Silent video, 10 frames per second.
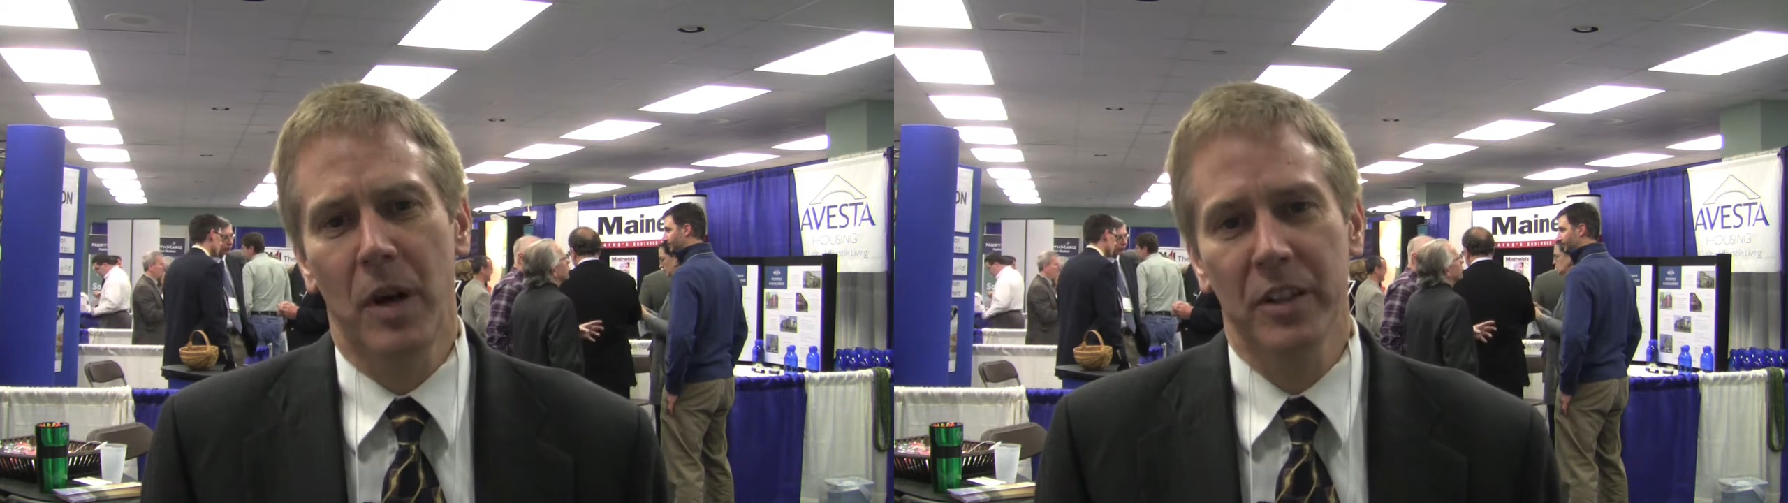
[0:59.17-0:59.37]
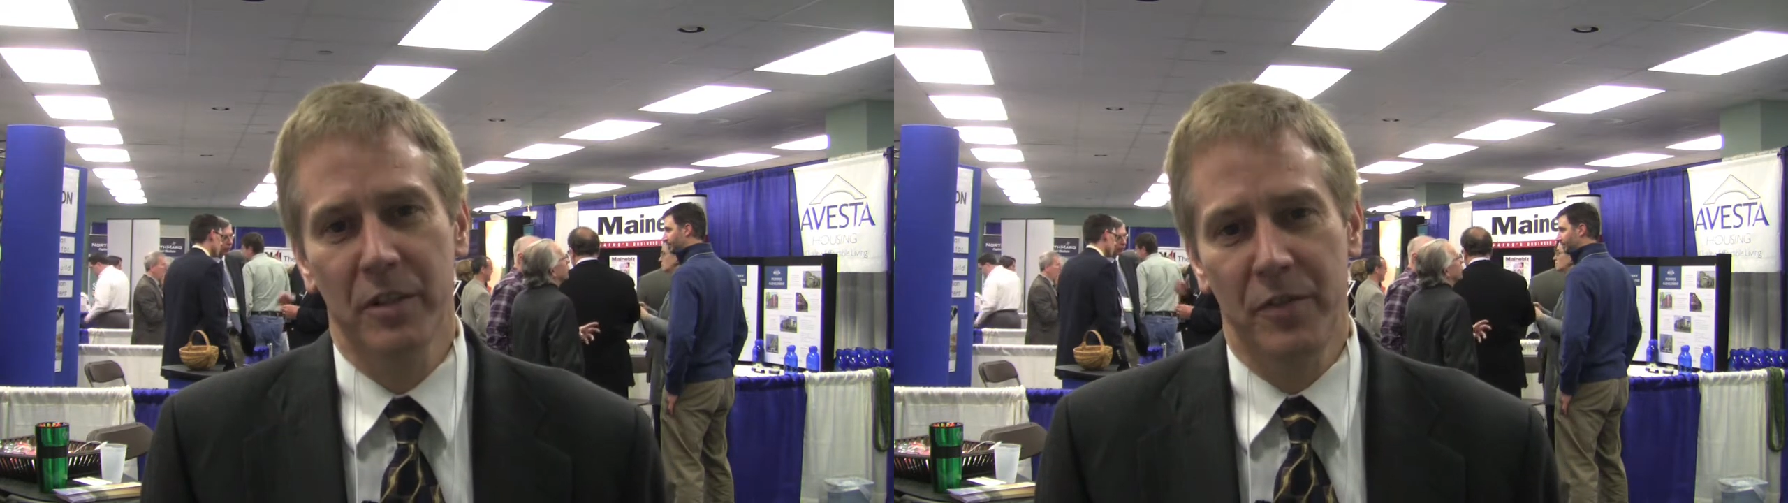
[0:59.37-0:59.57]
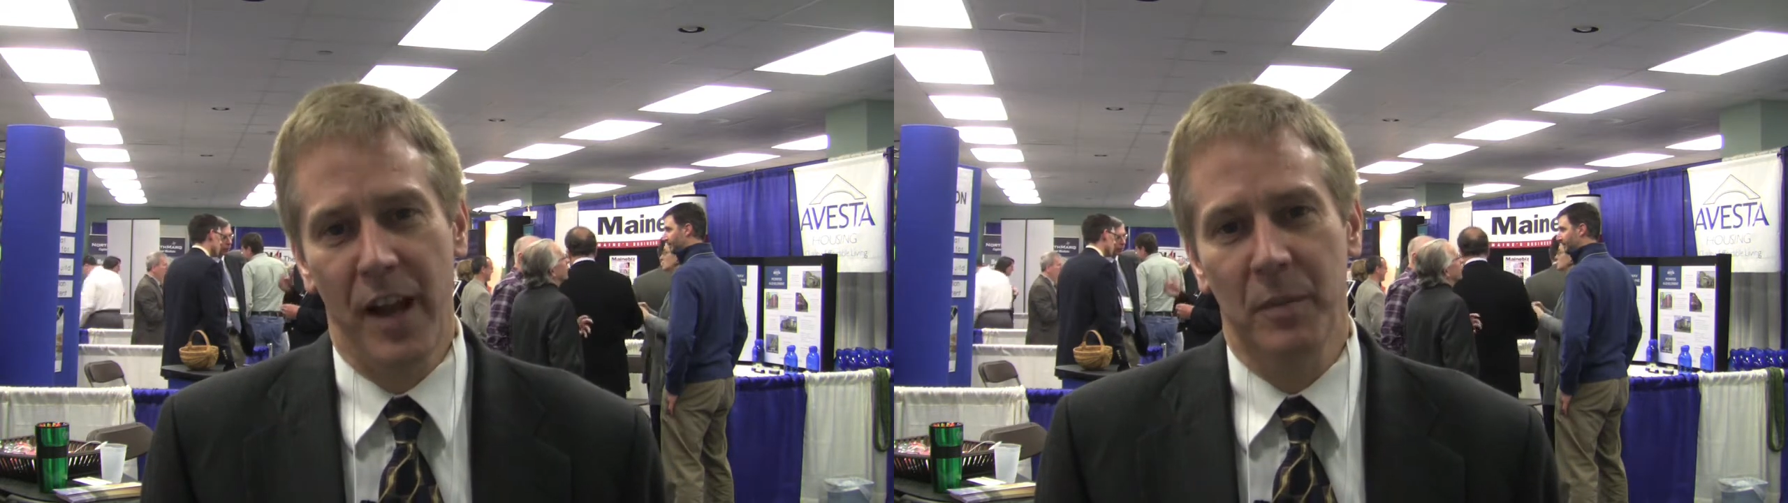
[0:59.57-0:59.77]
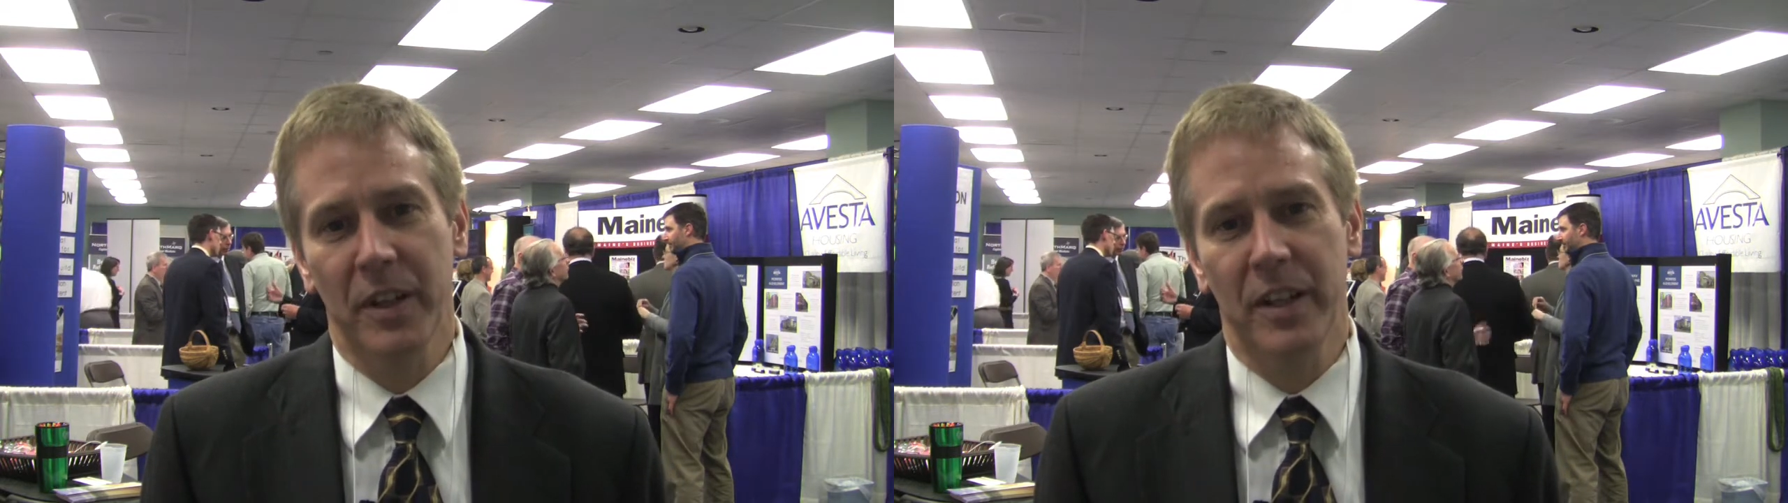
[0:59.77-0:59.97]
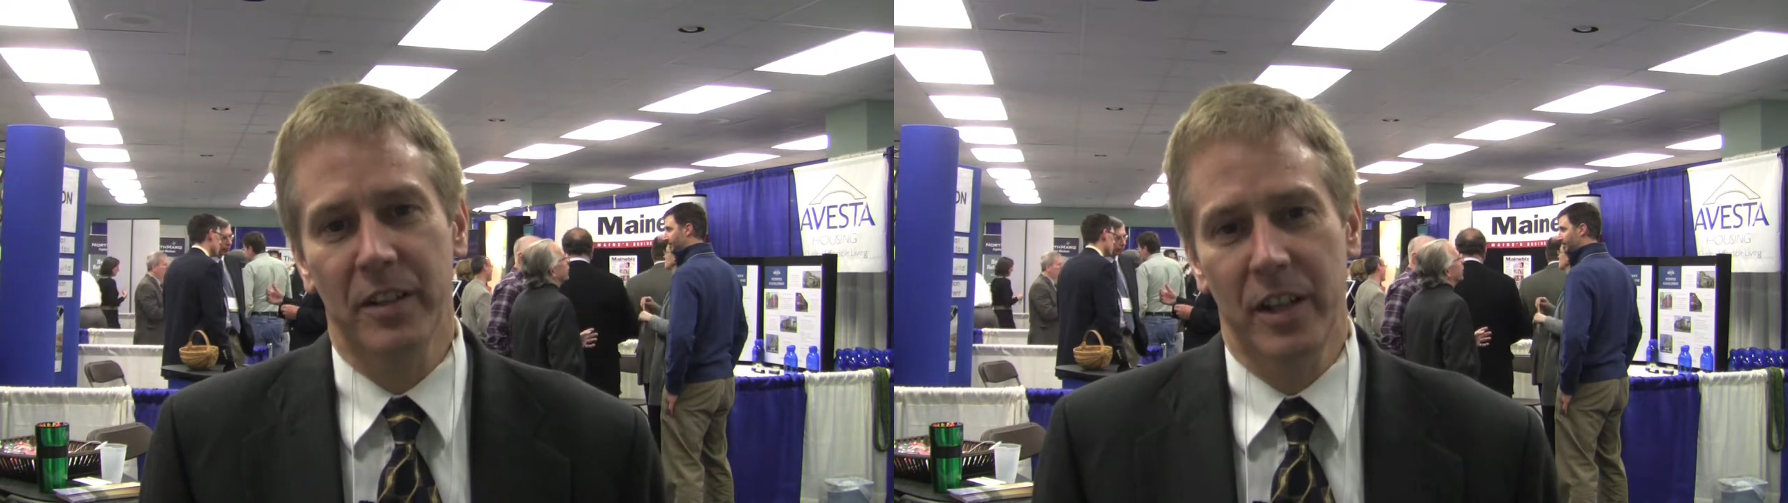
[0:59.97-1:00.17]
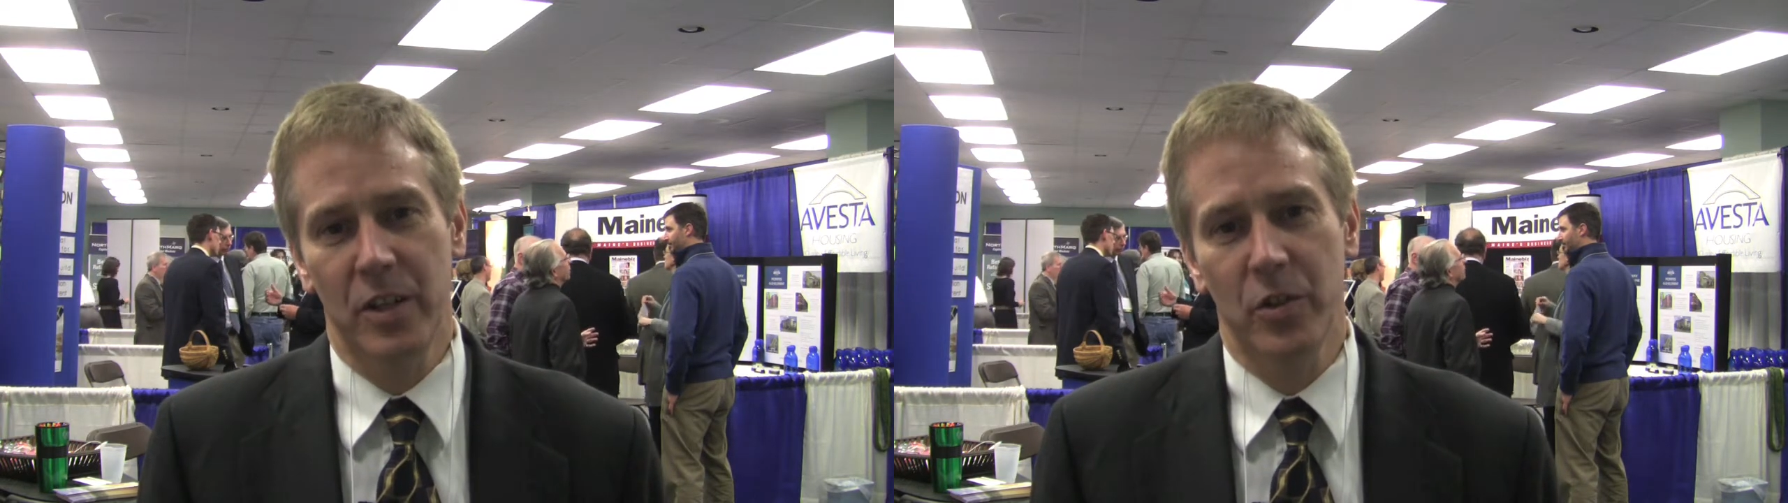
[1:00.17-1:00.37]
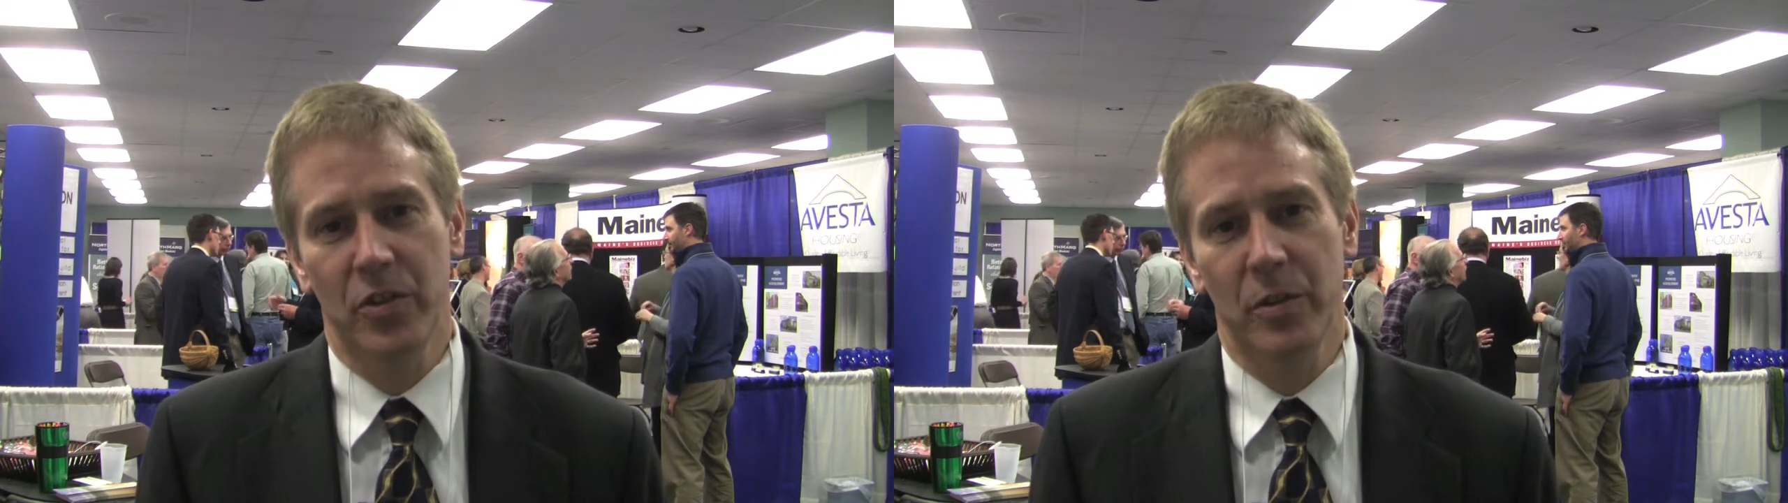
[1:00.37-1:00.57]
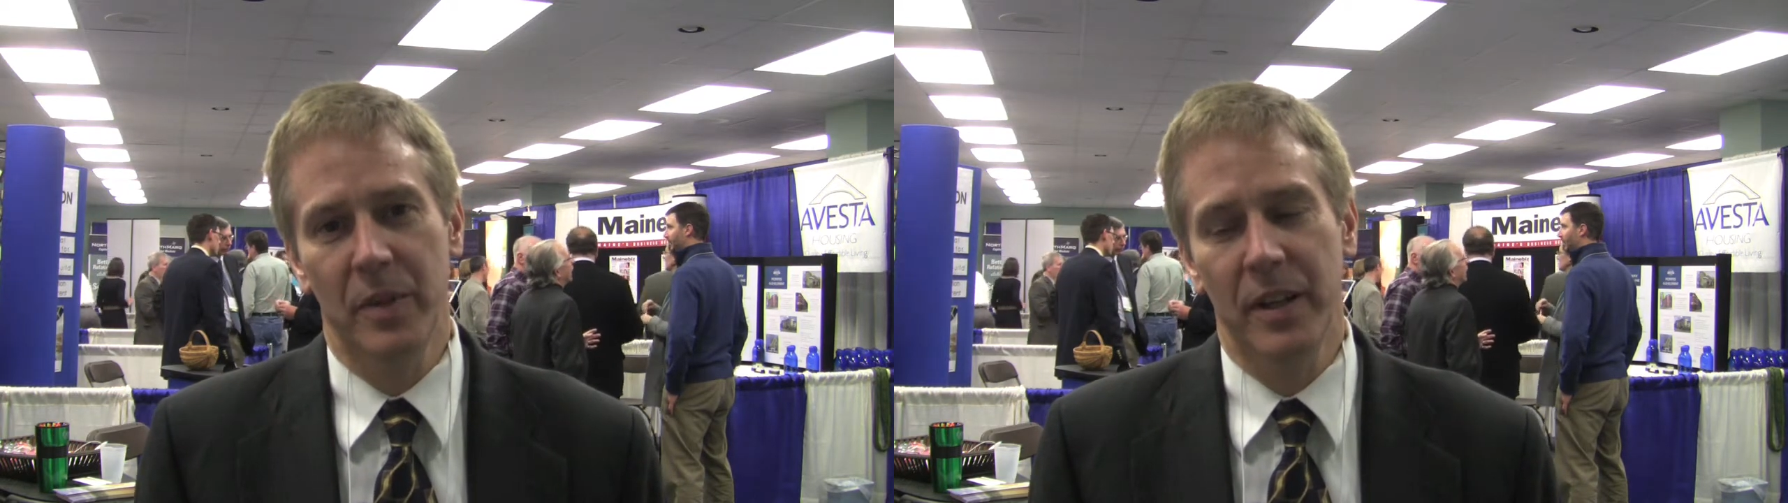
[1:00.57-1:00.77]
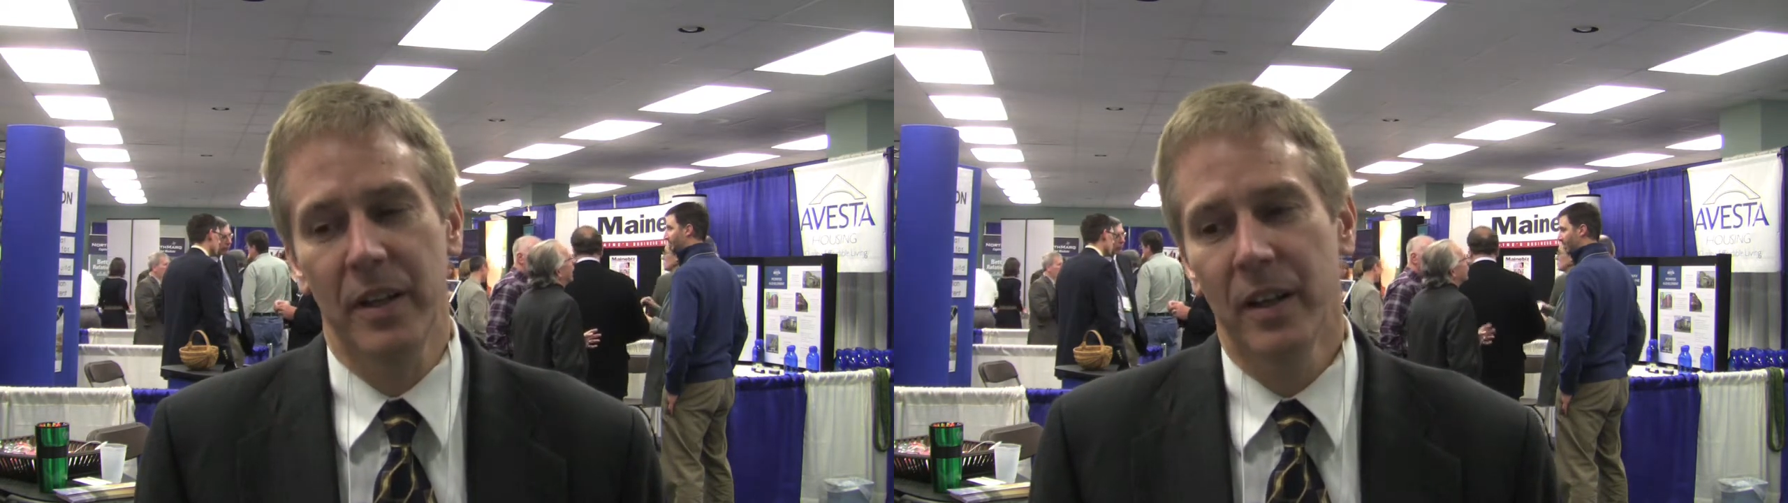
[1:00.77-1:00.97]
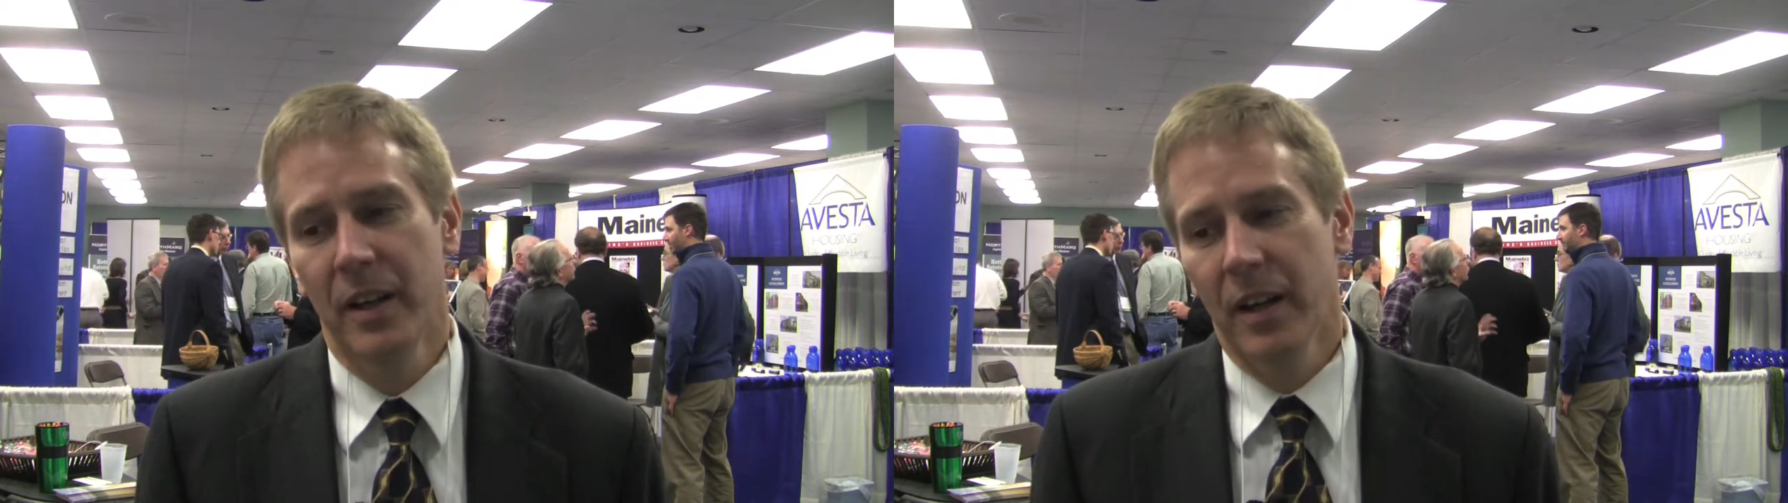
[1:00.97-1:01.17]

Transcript: Multifamily continues to be